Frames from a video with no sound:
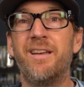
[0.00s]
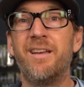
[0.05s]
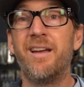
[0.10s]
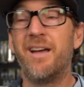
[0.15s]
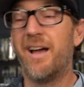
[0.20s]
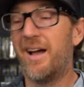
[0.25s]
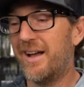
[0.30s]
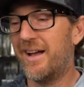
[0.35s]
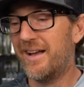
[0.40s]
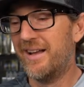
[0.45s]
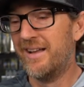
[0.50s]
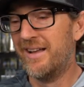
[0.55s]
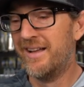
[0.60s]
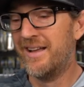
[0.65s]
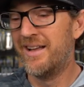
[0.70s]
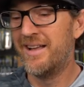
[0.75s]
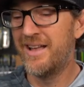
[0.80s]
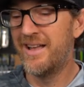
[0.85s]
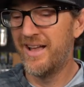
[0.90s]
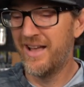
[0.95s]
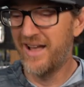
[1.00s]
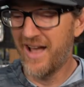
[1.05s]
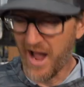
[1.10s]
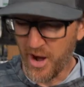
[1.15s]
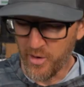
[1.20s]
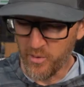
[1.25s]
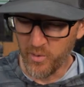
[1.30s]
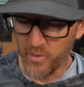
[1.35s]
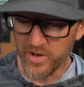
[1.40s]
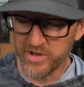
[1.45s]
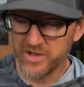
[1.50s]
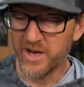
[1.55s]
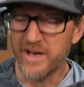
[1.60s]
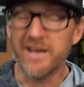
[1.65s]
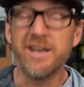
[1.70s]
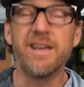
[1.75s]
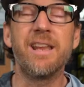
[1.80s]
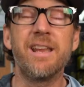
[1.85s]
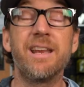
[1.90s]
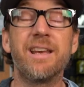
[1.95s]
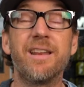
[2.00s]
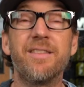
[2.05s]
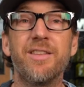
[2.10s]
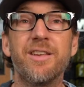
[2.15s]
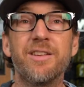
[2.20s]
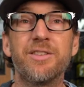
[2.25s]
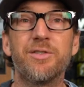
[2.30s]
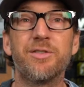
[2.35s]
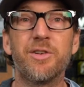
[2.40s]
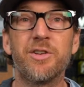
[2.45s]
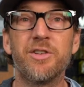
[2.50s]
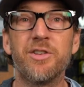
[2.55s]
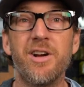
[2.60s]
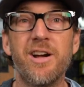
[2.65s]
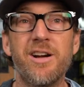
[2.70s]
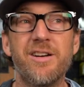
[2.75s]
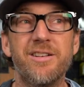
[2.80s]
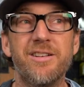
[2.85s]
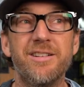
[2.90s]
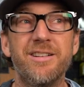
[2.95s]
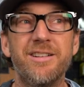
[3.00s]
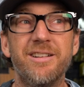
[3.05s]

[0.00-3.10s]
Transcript: I think that'd be perfect. I wish I needed creek. this for trout.